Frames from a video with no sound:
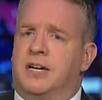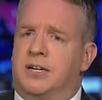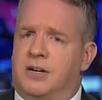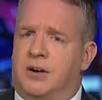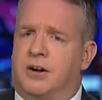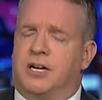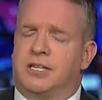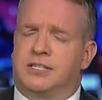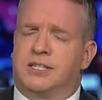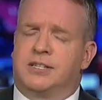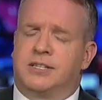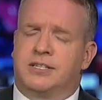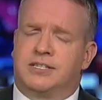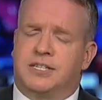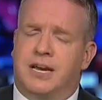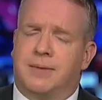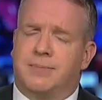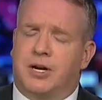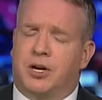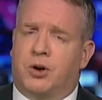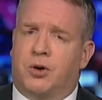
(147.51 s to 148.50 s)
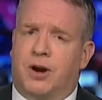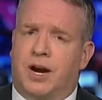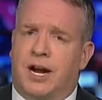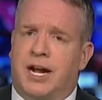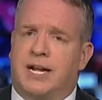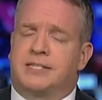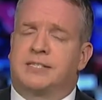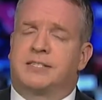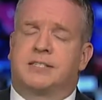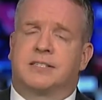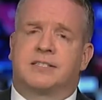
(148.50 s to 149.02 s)
gone to the
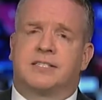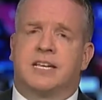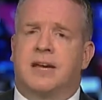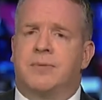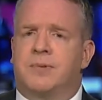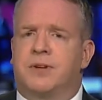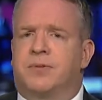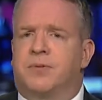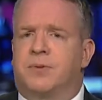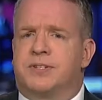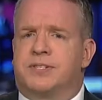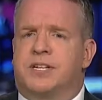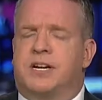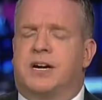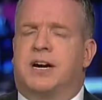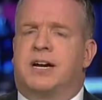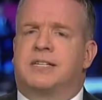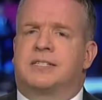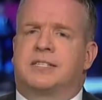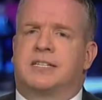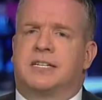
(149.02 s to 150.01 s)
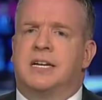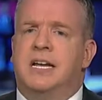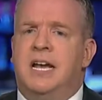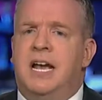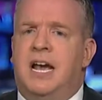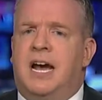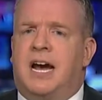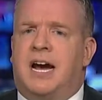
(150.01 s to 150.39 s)
Democrats. The same with Wisconsin.